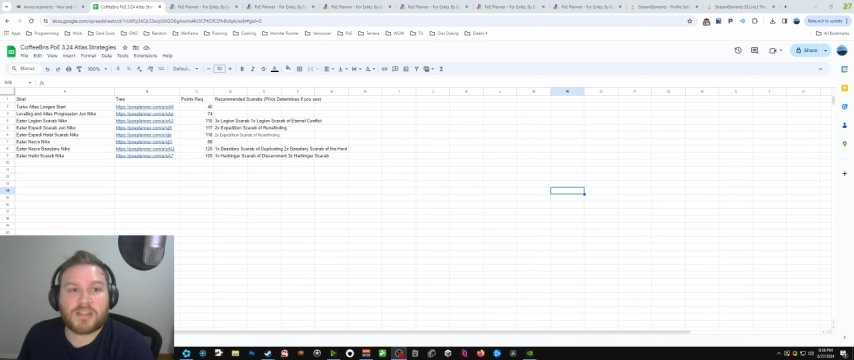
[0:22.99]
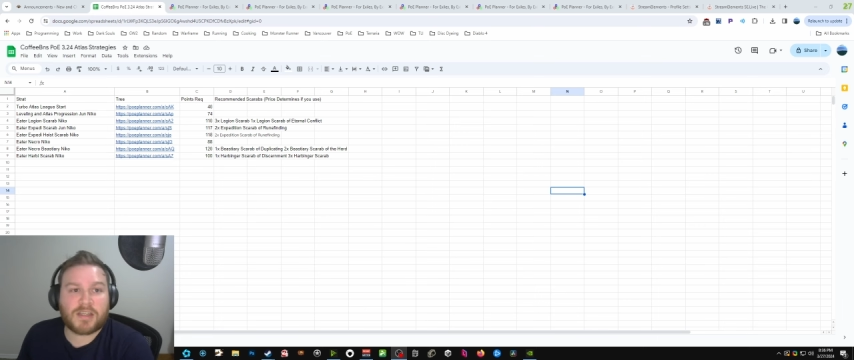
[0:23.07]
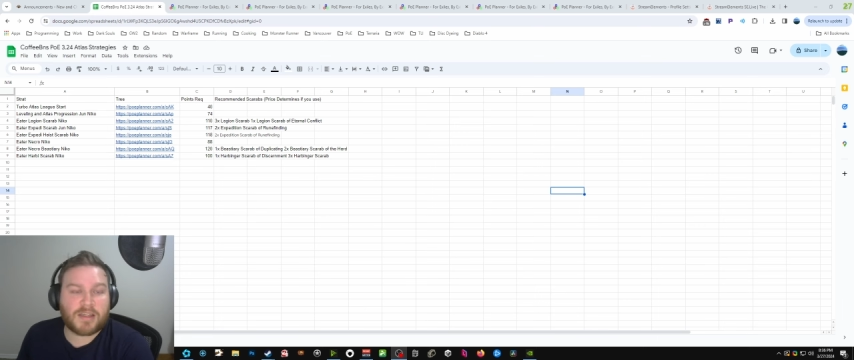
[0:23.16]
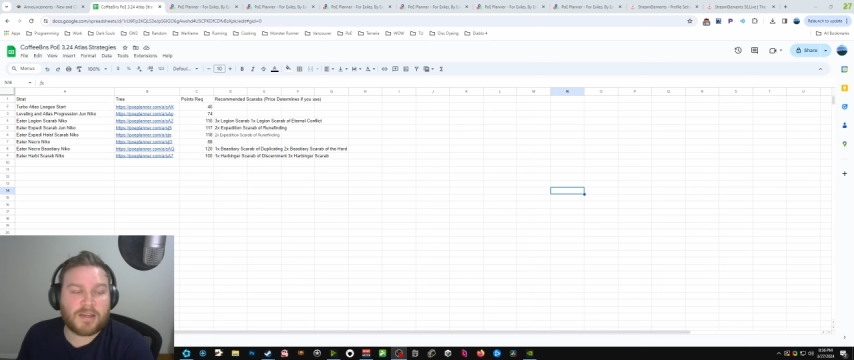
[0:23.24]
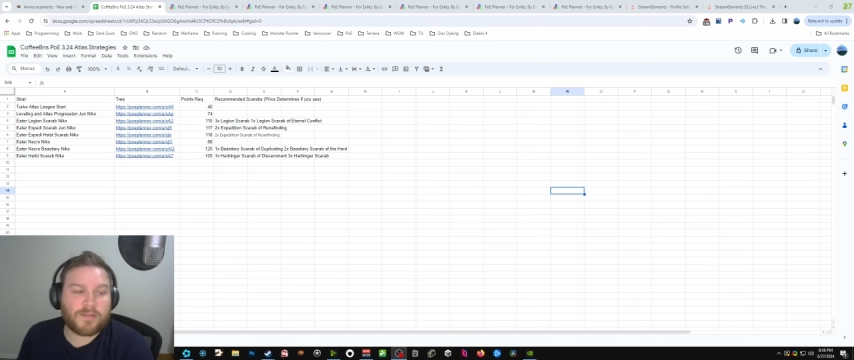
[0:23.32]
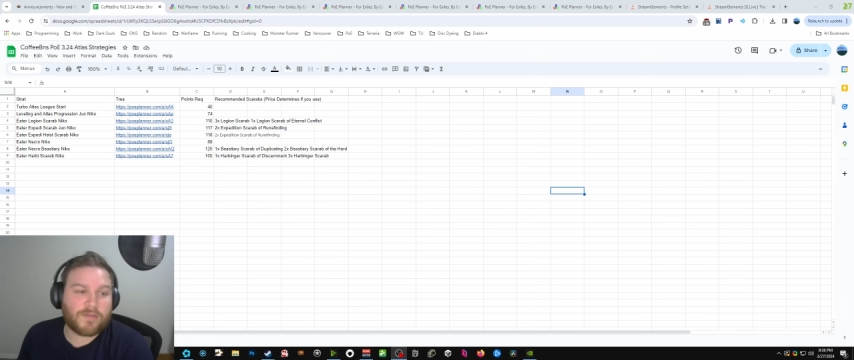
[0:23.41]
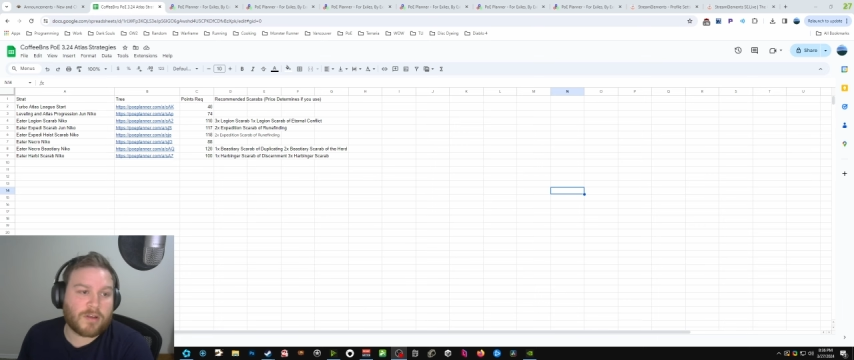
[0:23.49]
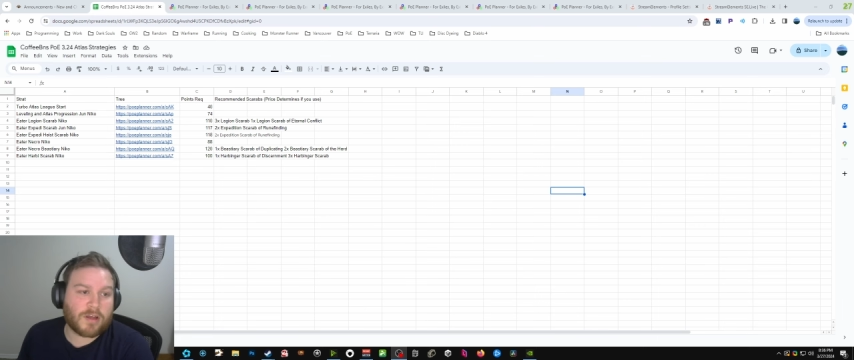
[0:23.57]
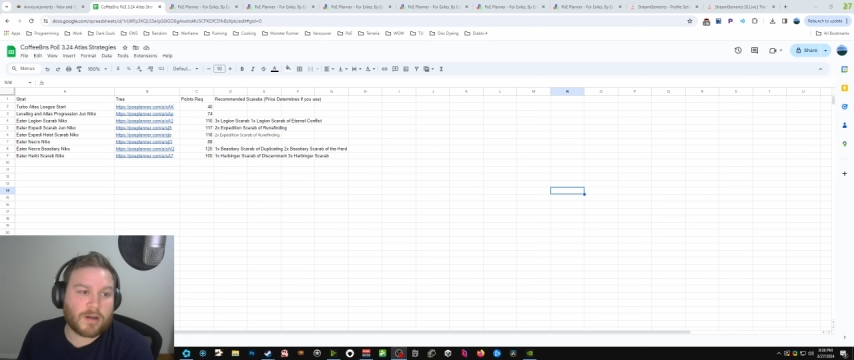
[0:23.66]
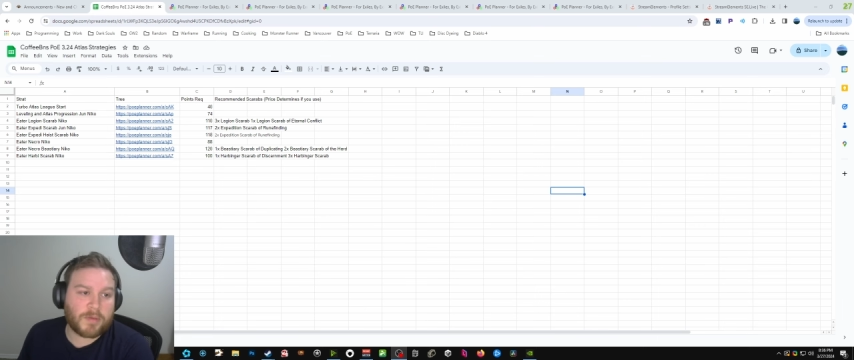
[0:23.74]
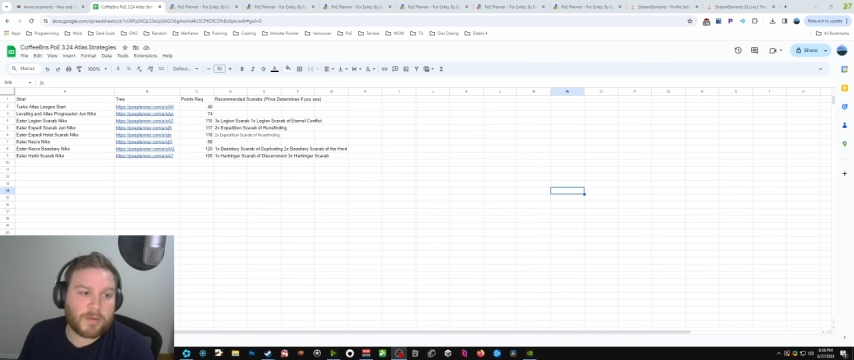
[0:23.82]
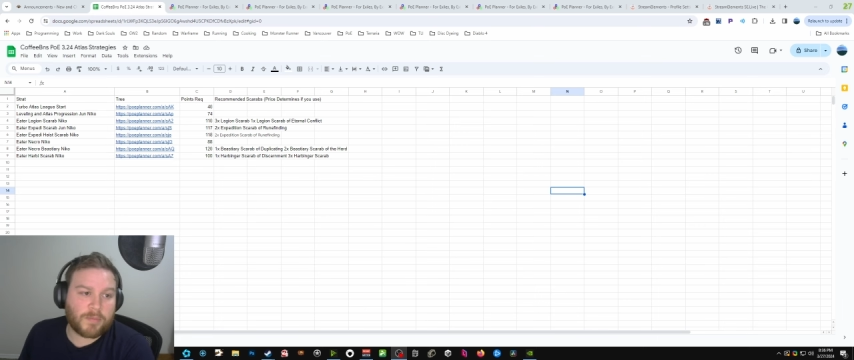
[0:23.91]
I think, for a
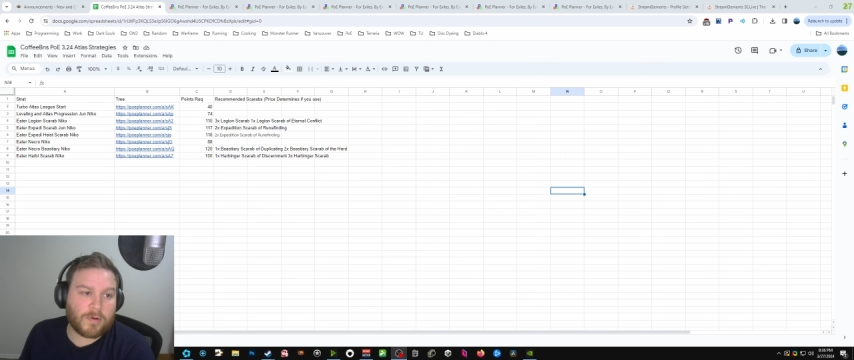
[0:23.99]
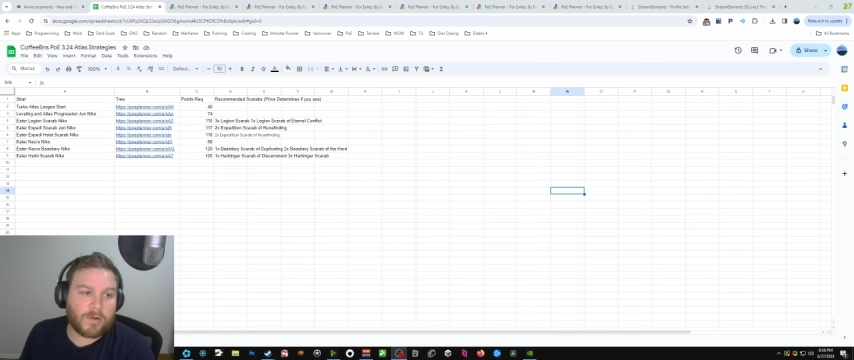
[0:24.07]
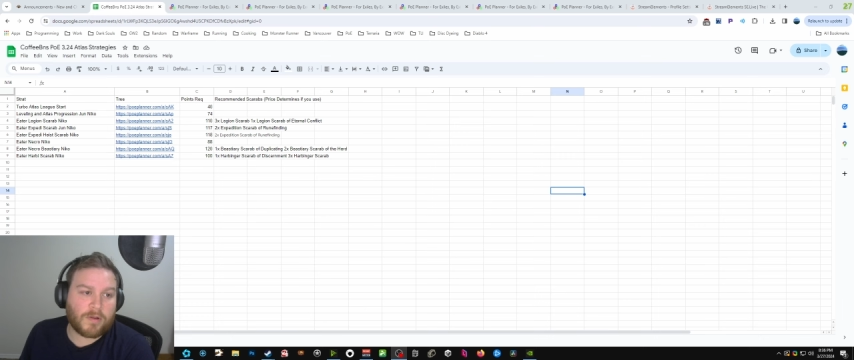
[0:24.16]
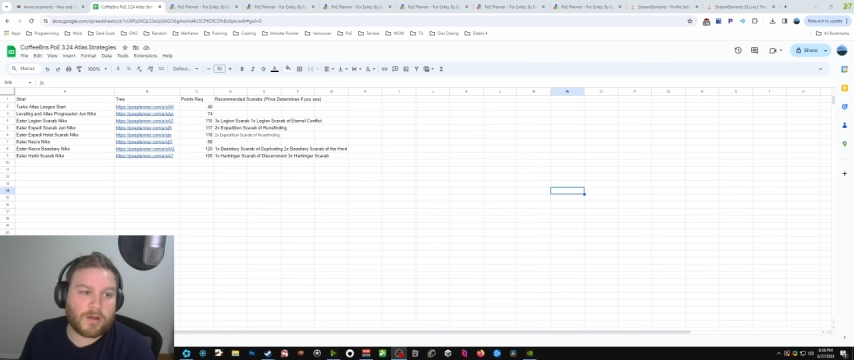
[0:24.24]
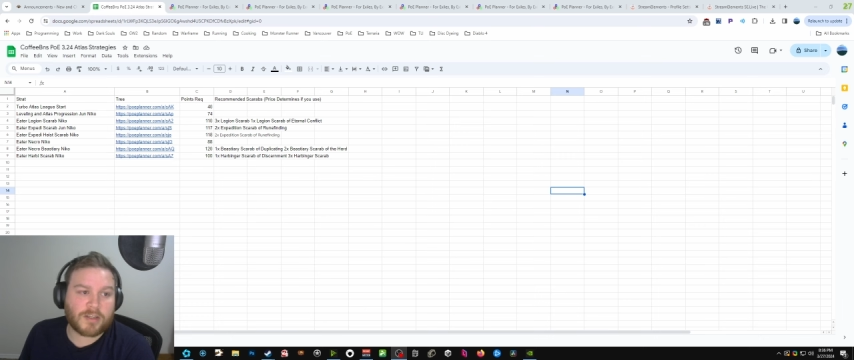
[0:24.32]
lot of people,